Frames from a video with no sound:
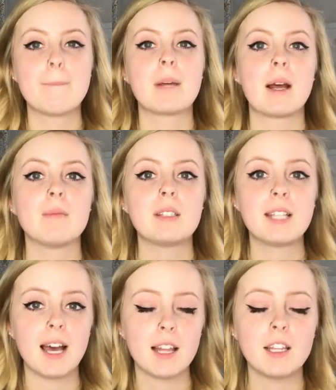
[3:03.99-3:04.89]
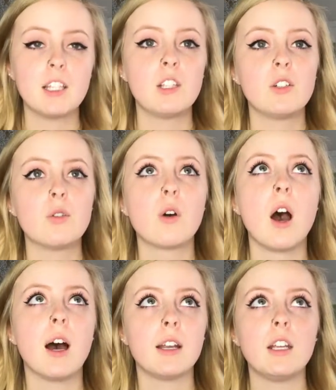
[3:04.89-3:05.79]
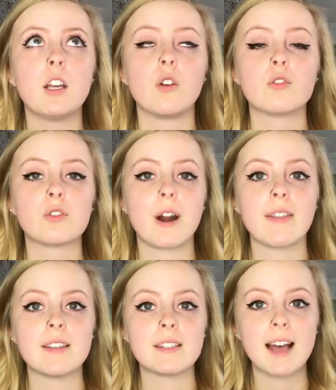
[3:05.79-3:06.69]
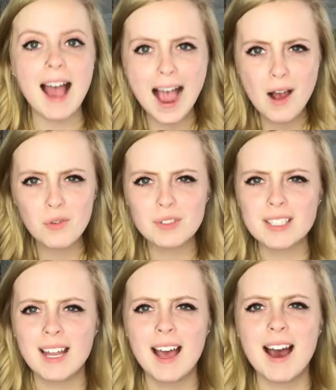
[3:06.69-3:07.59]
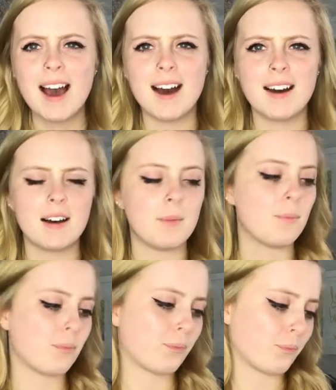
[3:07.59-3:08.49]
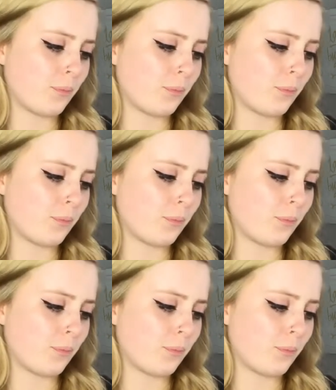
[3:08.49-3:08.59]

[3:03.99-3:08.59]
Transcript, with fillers: But I'm telling you, honey, go try this out. Um,